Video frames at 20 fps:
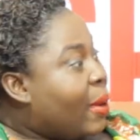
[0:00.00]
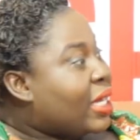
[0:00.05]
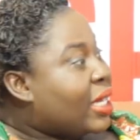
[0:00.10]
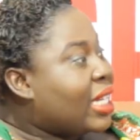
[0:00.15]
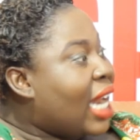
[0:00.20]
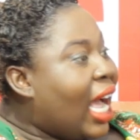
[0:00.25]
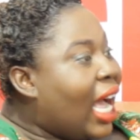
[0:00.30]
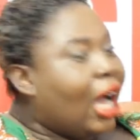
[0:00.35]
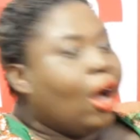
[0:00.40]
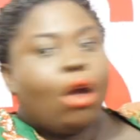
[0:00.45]
bridge
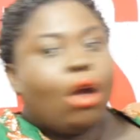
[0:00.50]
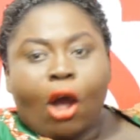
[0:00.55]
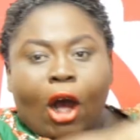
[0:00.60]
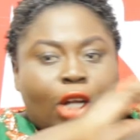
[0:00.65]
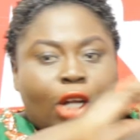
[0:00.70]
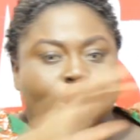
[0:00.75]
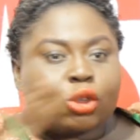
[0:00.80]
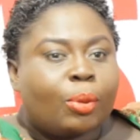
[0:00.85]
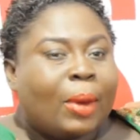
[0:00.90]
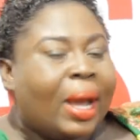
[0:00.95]
now.
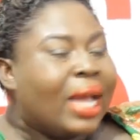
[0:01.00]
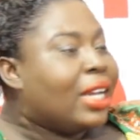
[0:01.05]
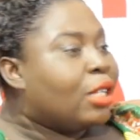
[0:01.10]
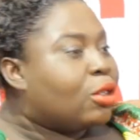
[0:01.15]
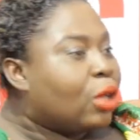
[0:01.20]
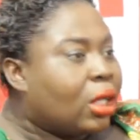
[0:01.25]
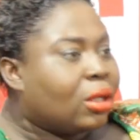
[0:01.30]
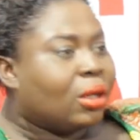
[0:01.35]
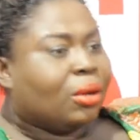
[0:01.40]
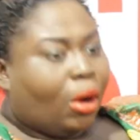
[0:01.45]
All to my
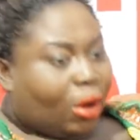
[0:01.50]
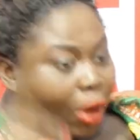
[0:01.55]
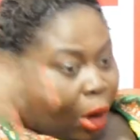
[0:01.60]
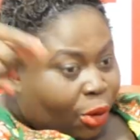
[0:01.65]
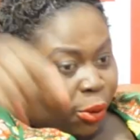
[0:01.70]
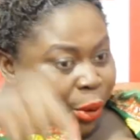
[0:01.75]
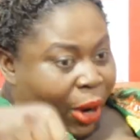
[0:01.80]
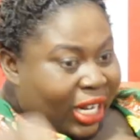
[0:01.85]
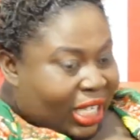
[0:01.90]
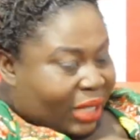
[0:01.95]
son
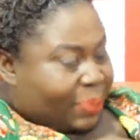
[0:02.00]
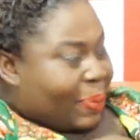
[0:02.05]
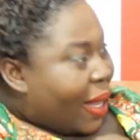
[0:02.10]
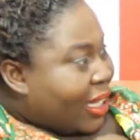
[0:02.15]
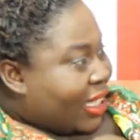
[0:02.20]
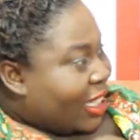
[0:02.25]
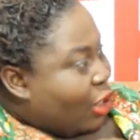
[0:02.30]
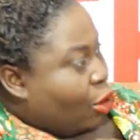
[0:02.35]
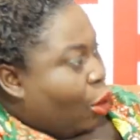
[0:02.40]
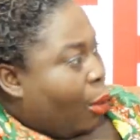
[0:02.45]
or Rawlings
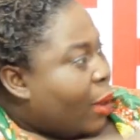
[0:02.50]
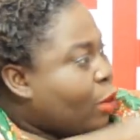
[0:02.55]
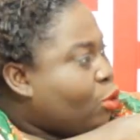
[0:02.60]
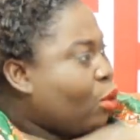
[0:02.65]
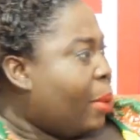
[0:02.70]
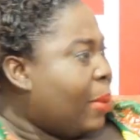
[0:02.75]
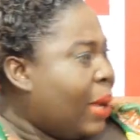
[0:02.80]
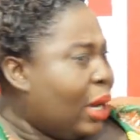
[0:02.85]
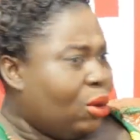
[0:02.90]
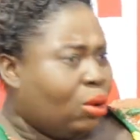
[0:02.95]
party no
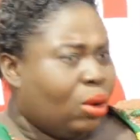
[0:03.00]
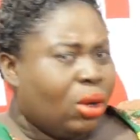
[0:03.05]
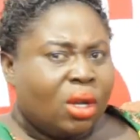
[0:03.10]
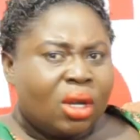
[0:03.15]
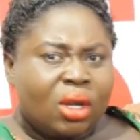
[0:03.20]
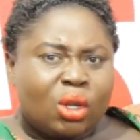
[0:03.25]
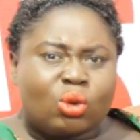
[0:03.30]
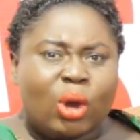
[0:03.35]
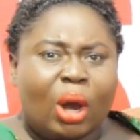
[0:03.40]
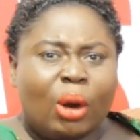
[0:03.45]
better man.
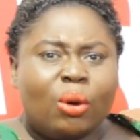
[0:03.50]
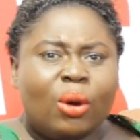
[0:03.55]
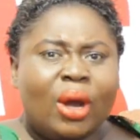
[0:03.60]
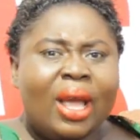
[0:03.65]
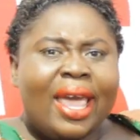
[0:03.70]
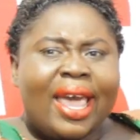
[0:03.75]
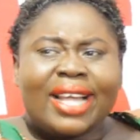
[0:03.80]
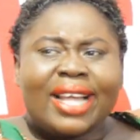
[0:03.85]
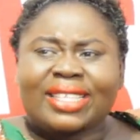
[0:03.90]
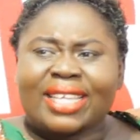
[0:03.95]
So,
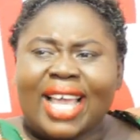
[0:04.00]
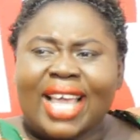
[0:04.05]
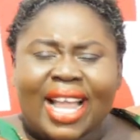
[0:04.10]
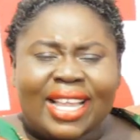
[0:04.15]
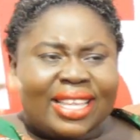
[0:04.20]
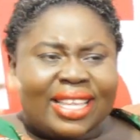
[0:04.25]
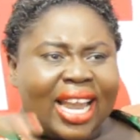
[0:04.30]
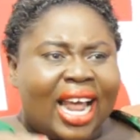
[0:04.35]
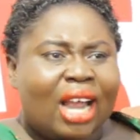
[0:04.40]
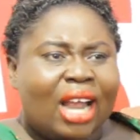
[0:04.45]
at the
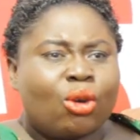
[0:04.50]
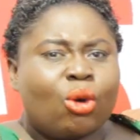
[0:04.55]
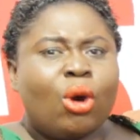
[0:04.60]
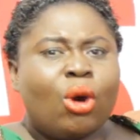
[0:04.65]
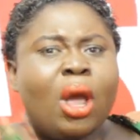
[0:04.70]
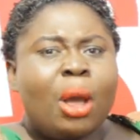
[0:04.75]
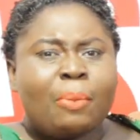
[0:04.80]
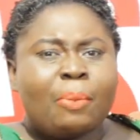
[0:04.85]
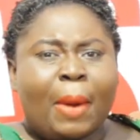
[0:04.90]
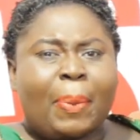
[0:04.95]
end, you
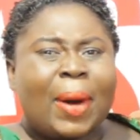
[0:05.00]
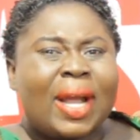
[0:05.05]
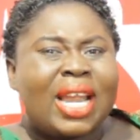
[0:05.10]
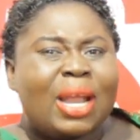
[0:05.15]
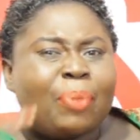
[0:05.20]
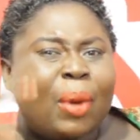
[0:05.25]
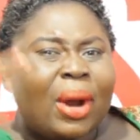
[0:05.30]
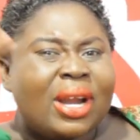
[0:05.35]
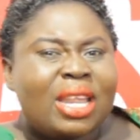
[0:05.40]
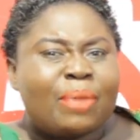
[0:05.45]
know, Papa
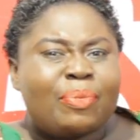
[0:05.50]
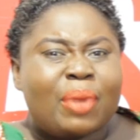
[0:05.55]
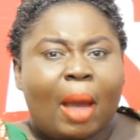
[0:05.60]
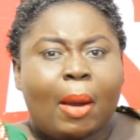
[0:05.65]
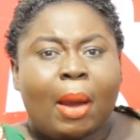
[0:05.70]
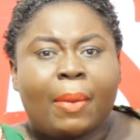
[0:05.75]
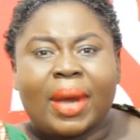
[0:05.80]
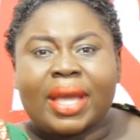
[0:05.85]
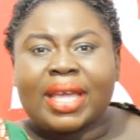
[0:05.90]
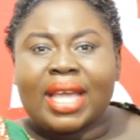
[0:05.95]
Bonnie be
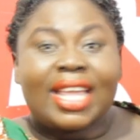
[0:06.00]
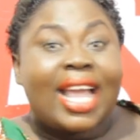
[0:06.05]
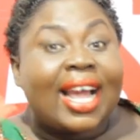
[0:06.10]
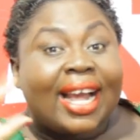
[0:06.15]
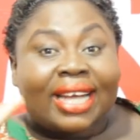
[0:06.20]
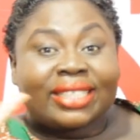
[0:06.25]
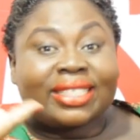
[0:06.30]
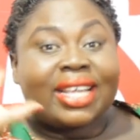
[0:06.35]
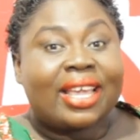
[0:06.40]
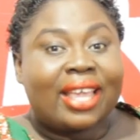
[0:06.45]
away, you
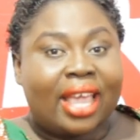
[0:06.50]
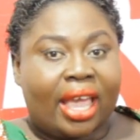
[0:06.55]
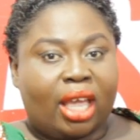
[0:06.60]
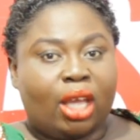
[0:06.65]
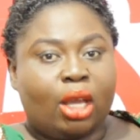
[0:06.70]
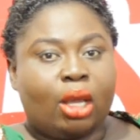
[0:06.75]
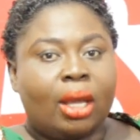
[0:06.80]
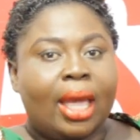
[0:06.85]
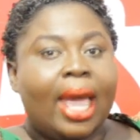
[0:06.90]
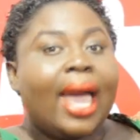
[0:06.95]
can
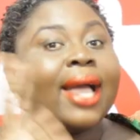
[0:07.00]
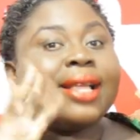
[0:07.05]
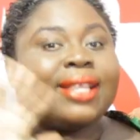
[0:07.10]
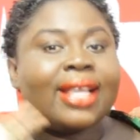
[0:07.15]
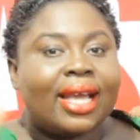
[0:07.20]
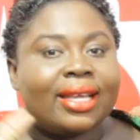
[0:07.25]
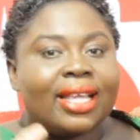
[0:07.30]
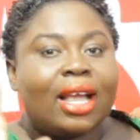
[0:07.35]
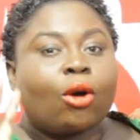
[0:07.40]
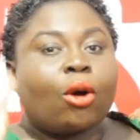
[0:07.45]
say, and
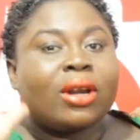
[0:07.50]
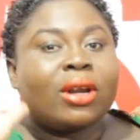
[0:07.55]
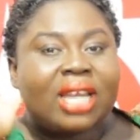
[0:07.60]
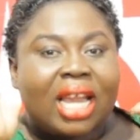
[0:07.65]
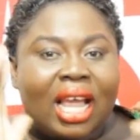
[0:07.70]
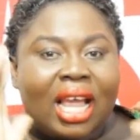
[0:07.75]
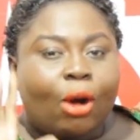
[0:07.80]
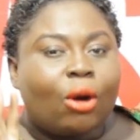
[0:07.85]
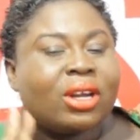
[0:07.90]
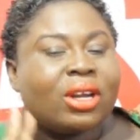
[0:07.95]
yet you're
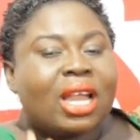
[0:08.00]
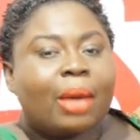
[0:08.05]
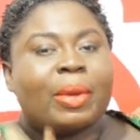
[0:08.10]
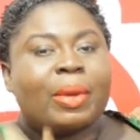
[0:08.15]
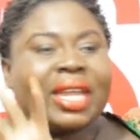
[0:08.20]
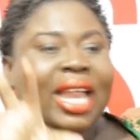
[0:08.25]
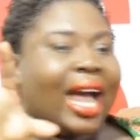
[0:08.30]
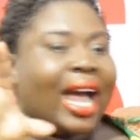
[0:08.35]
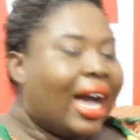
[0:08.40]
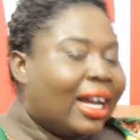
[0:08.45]

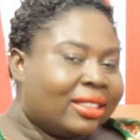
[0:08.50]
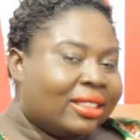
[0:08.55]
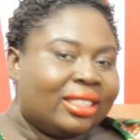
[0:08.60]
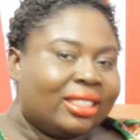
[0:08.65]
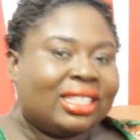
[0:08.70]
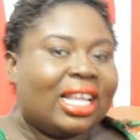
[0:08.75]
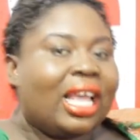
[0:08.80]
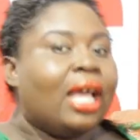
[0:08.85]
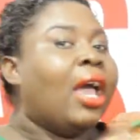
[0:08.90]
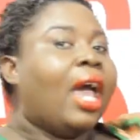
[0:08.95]
condemned that as
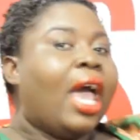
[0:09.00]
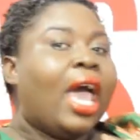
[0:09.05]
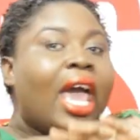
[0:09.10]
I say,